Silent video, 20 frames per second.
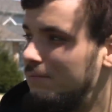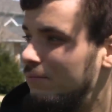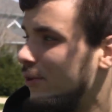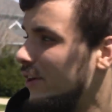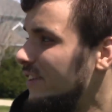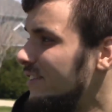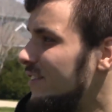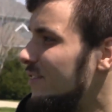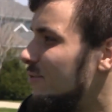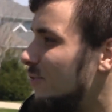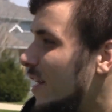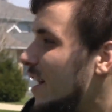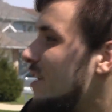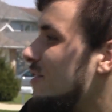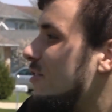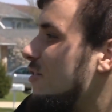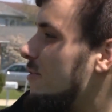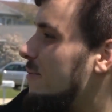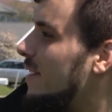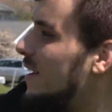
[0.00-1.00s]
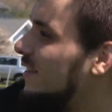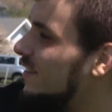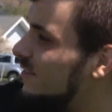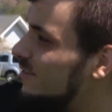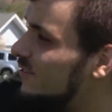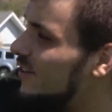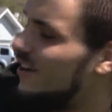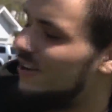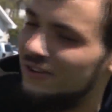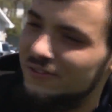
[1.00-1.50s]
Brings it right home. I
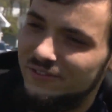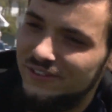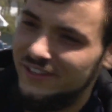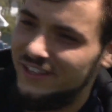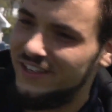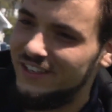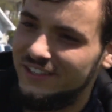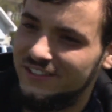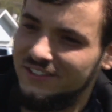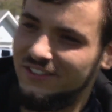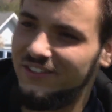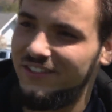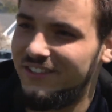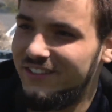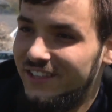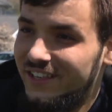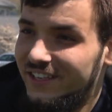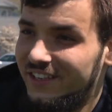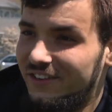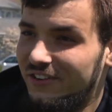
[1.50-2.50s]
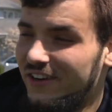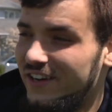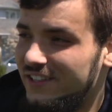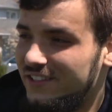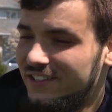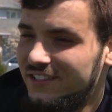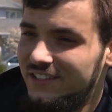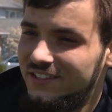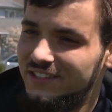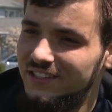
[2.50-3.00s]
live right over there, so it's like crazy to